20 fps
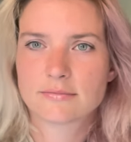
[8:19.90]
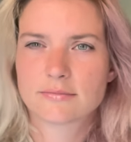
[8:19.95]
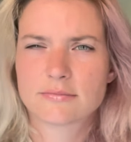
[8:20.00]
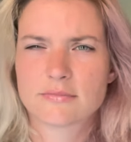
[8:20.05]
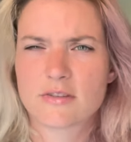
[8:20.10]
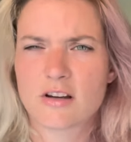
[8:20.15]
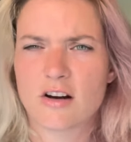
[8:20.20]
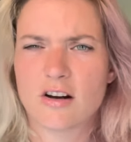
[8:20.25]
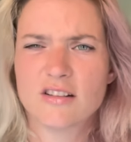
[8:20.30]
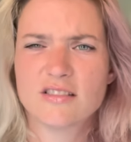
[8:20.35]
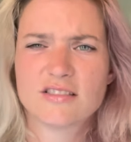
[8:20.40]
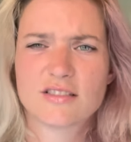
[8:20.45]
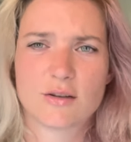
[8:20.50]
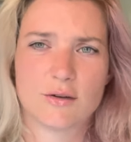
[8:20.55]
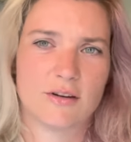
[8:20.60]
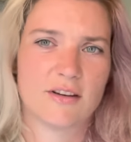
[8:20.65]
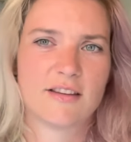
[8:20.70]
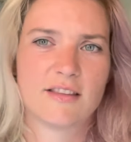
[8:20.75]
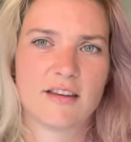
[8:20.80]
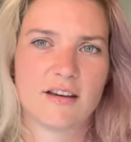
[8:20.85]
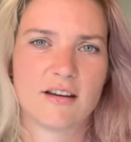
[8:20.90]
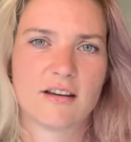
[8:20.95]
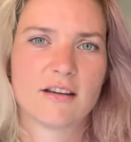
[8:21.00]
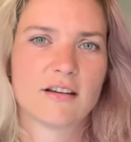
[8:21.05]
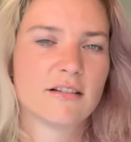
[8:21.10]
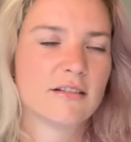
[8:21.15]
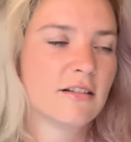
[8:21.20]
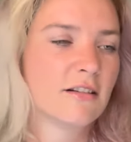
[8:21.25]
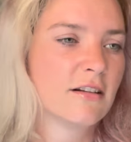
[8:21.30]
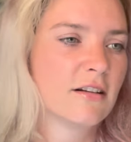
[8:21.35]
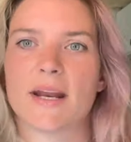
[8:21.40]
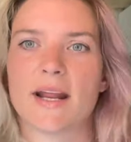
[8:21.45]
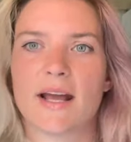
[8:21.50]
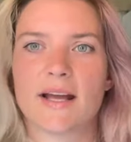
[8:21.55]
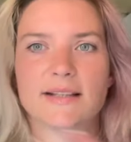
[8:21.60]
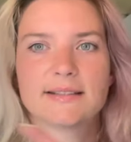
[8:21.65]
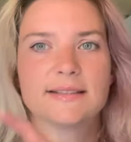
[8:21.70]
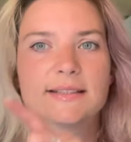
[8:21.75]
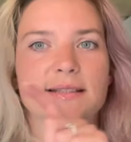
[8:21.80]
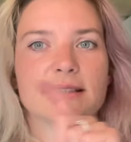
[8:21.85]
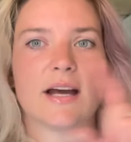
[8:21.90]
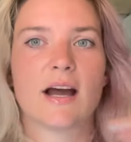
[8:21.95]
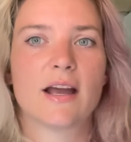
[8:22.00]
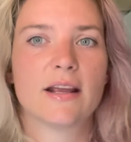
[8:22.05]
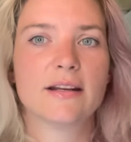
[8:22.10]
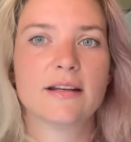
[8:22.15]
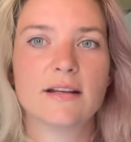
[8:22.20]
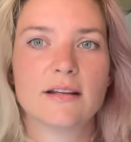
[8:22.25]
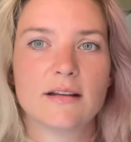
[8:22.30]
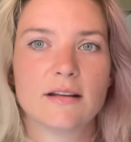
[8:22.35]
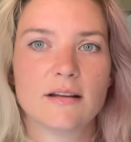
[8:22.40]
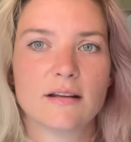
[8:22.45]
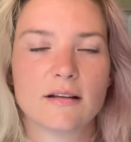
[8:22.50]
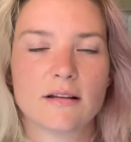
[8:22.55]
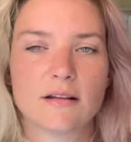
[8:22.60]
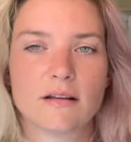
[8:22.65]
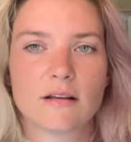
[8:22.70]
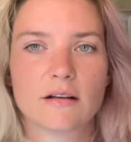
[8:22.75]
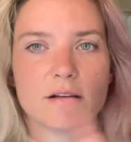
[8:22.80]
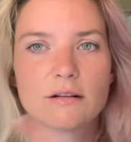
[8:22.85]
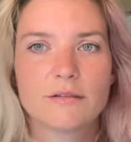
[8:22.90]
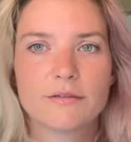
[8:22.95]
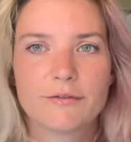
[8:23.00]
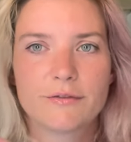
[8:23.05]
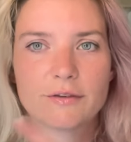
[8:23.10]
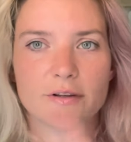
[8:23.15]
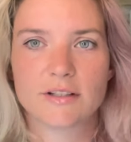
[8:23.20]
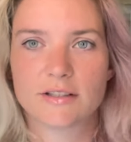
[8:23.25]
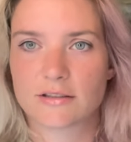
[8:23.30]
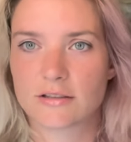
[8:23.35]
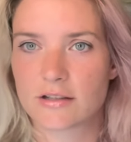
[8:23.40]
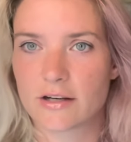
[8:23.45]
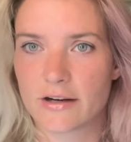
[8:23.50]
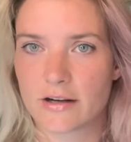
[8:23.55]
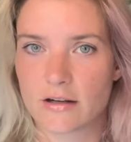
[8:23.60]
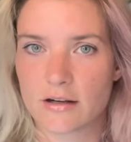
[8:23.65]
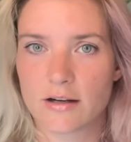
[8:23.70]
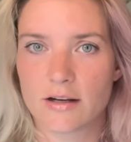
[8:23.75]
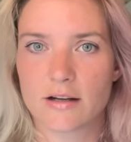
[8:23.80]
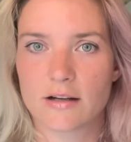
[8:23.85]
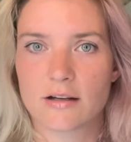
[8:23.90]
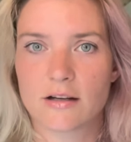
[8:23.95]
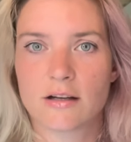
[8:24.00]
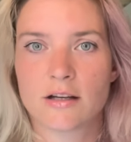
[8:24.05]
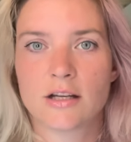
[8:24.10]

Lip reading: Costco, I think. It has a tiny little freezer area.